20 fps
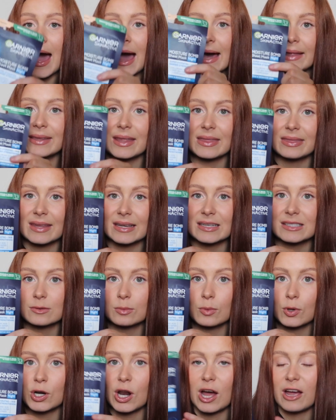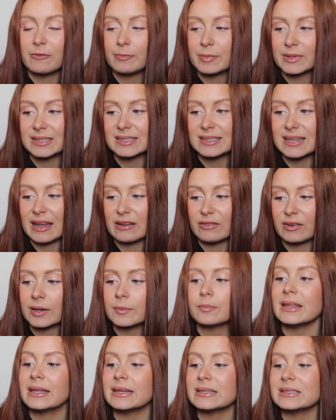And then this one I've been
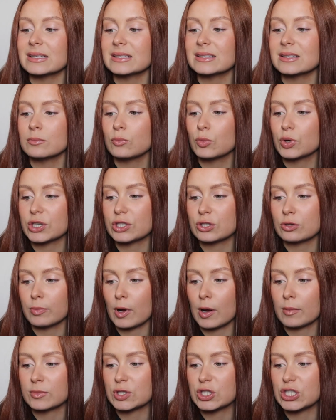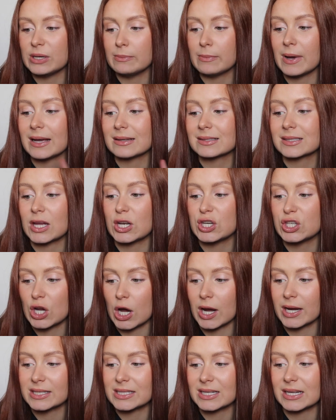saving. This is the Moisture Balm Sheet Mask
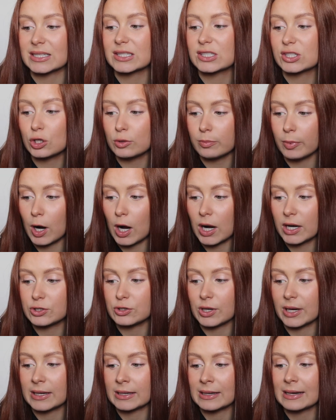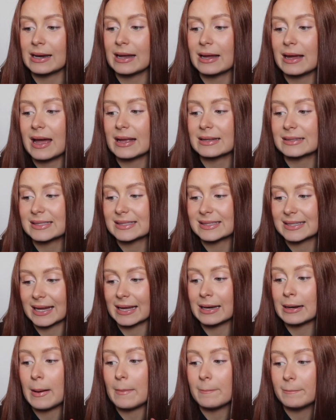Night. It's super hydrating and
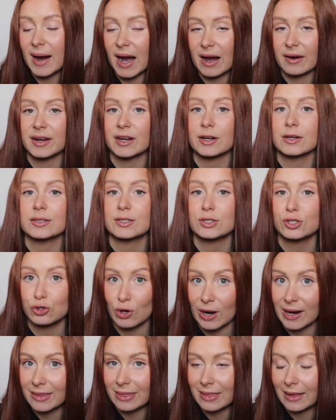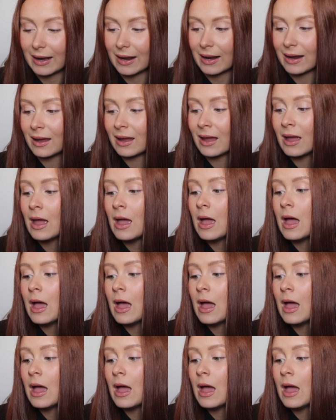skin barrier strengthening.